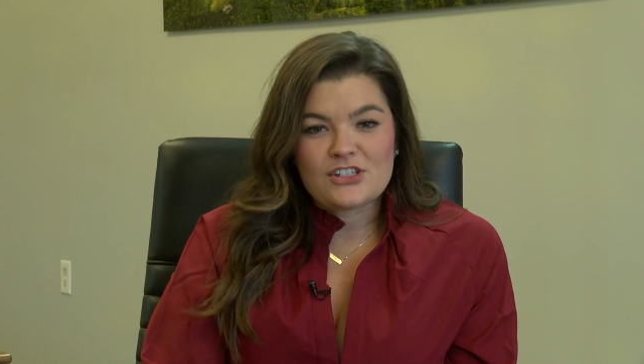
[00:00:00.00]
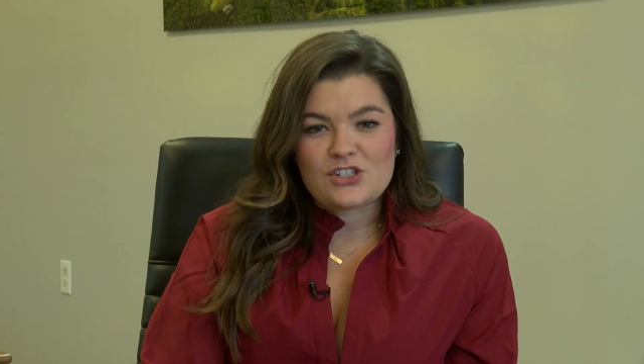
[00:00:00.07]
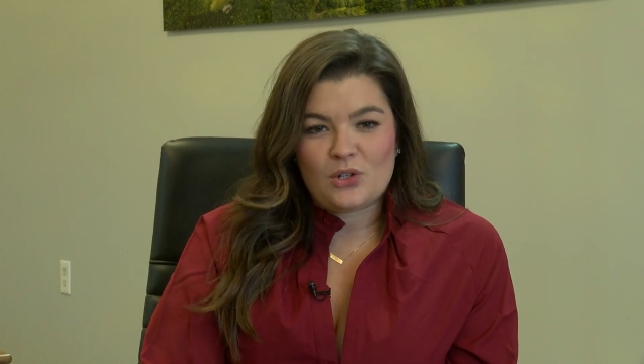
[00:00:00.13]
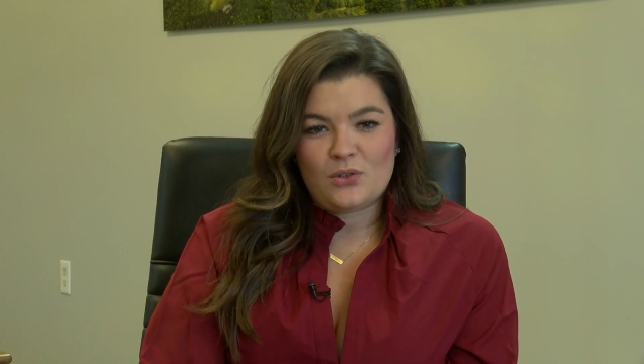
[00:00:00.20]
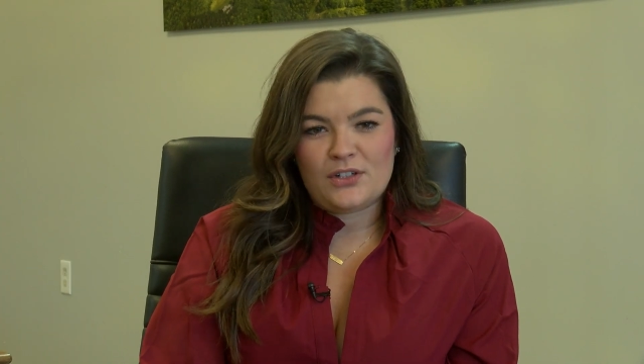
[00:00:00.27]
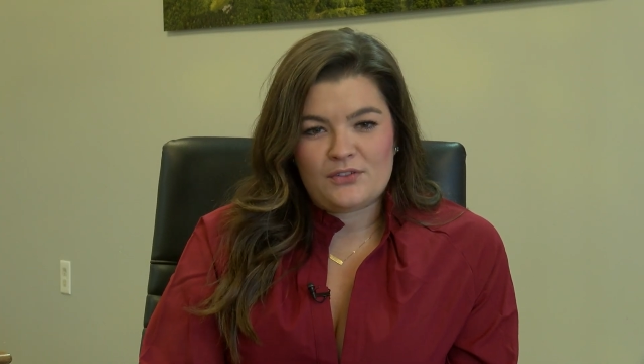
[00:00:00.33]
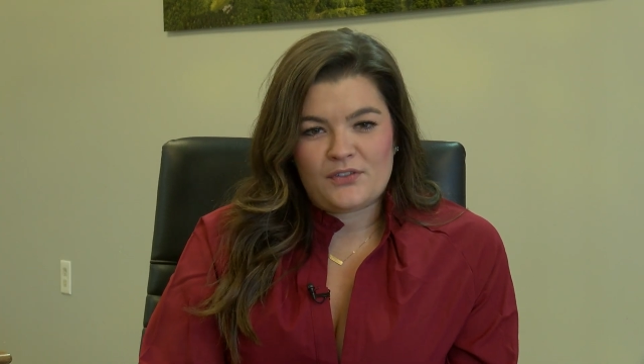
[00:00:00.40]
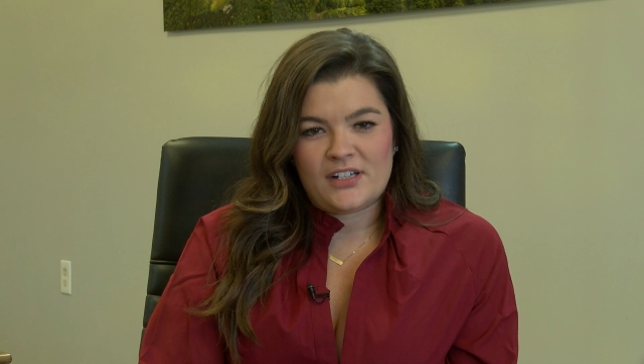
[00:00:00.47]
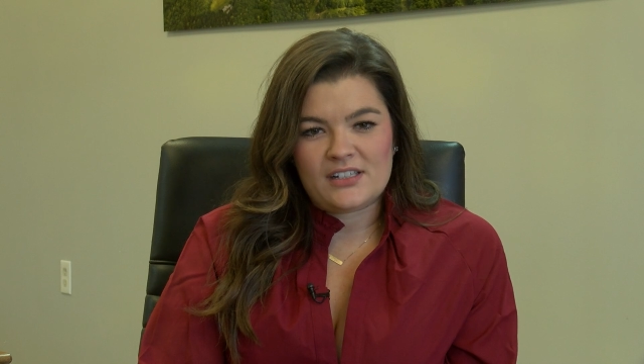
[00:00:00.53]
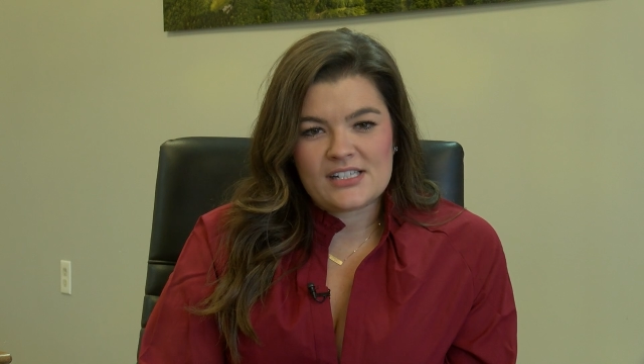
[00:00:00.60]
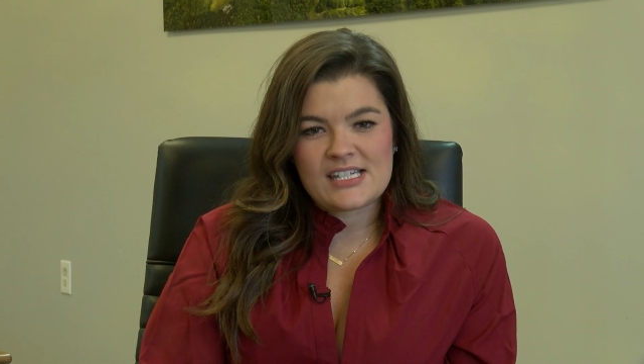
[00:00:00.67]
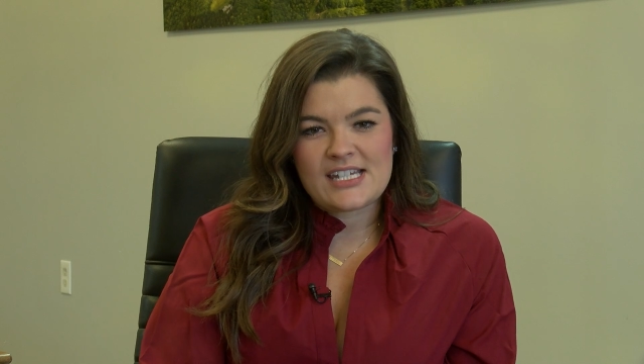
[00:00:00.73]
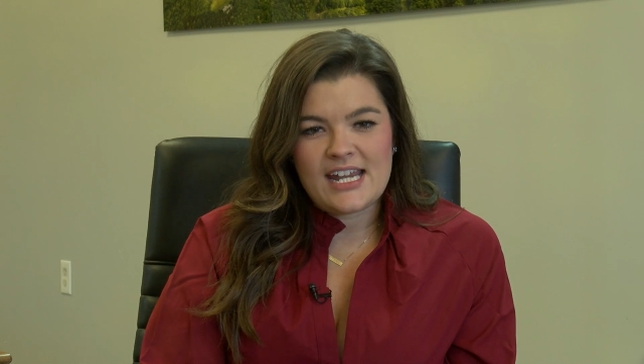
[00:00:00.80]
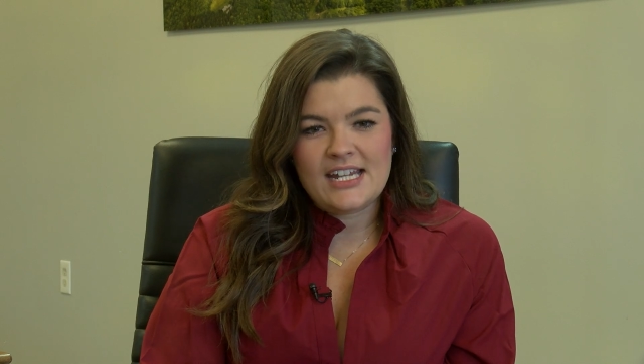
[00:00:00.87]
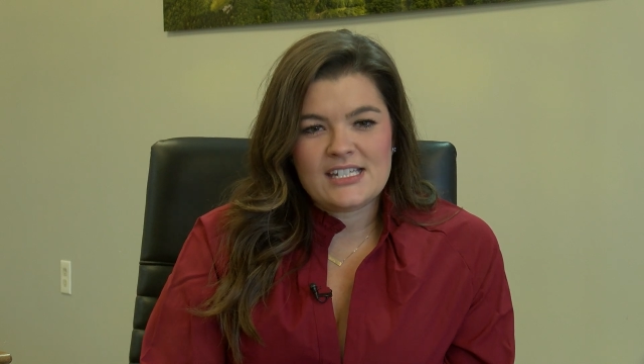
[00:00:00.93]
at Dolan Real
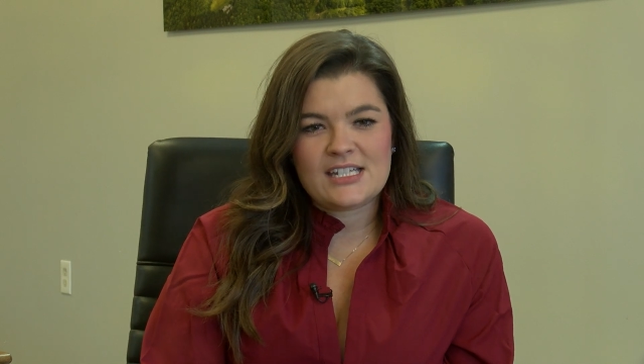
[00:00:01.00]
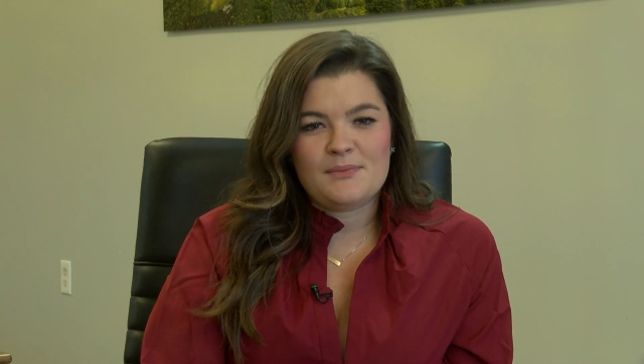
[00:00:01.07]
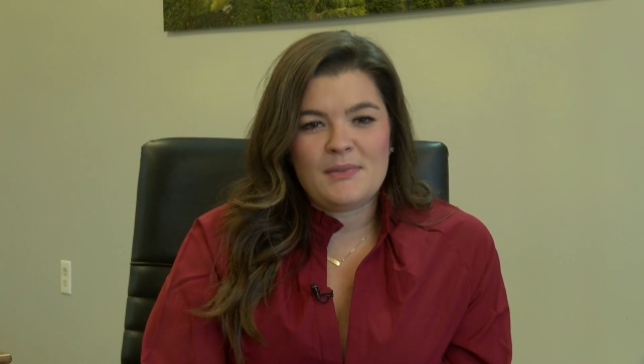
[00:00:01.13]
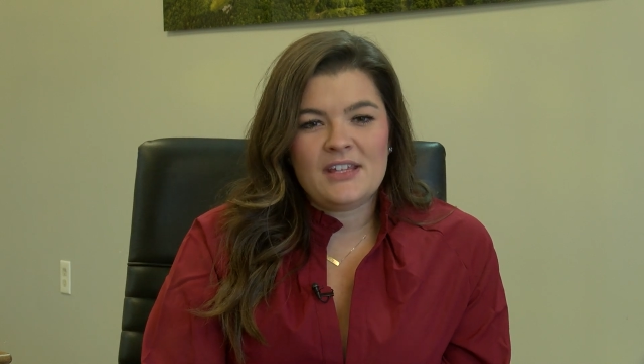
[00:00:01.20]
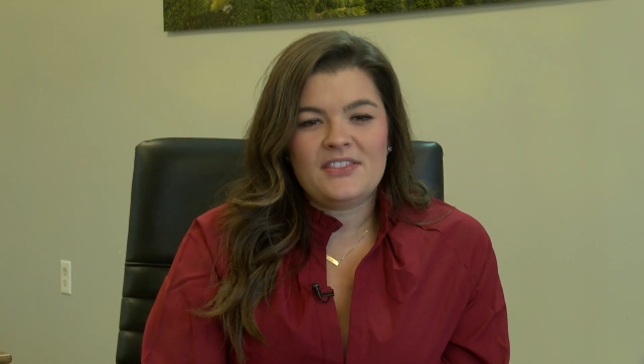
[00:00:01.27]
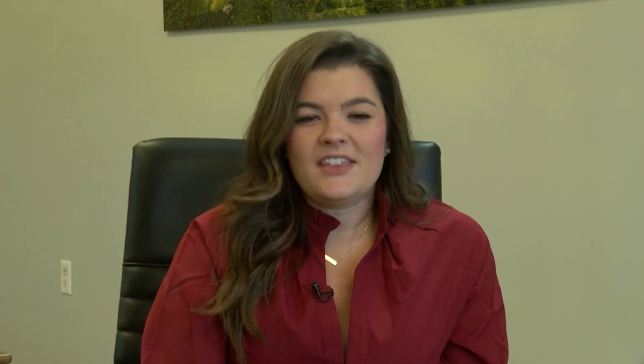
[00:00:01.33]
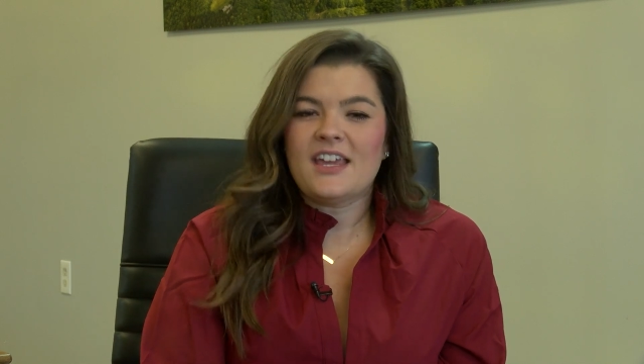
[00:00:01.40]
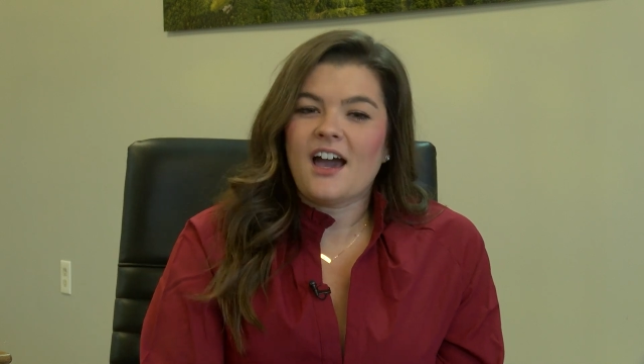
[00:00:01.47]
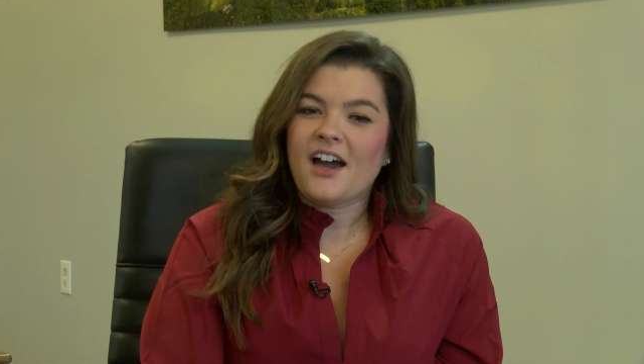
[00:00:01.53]
Estate to meet the